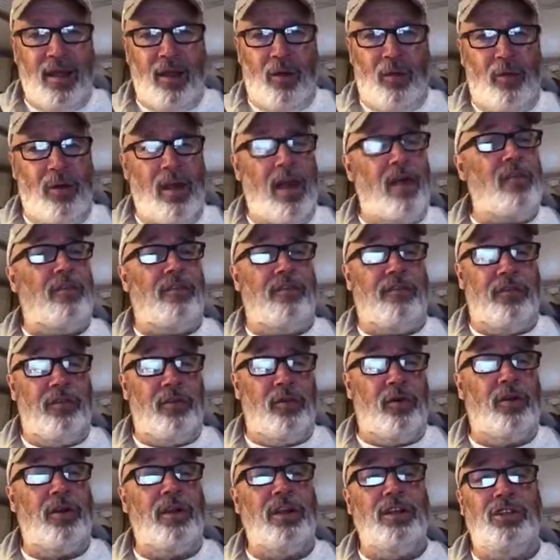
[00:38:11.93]
We're on the
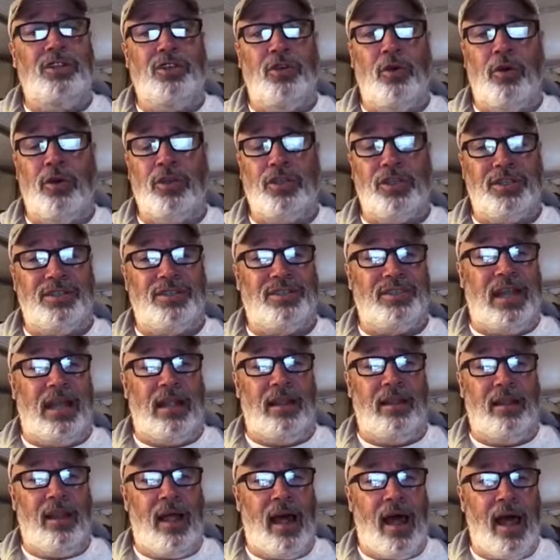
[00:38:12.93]
Florida-Georgia state
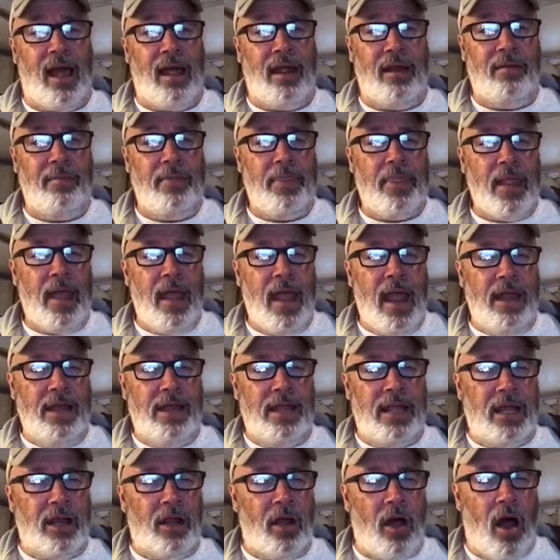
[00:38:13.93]
line, and you
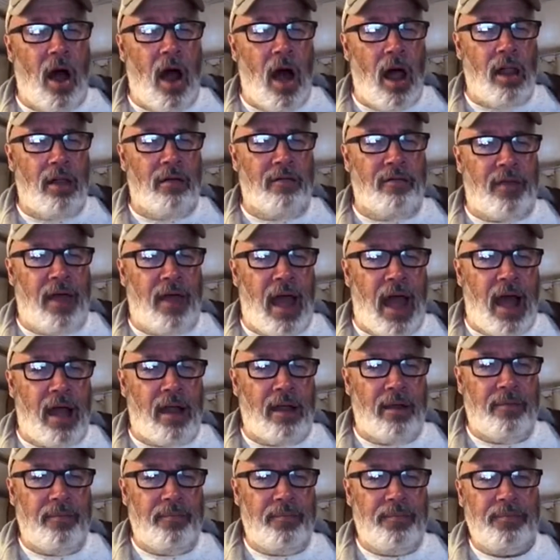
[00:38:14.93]
get all of that
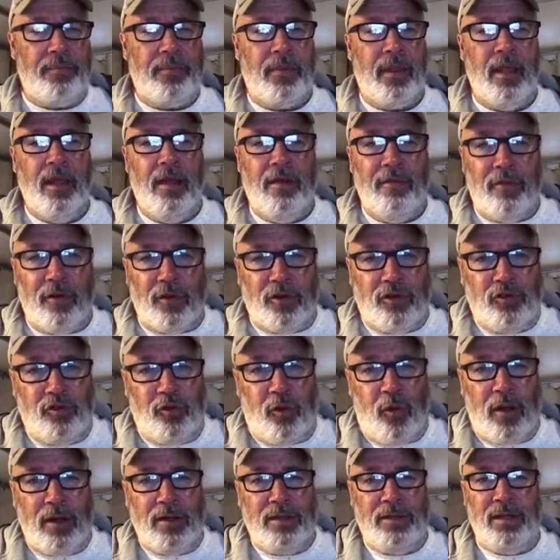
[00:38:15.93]
for
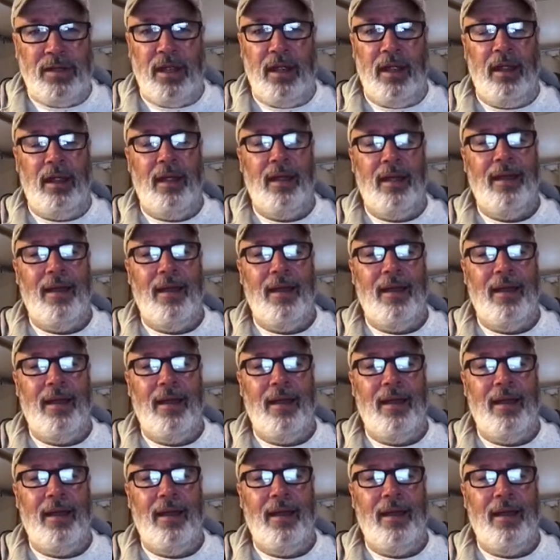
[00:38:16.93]
$20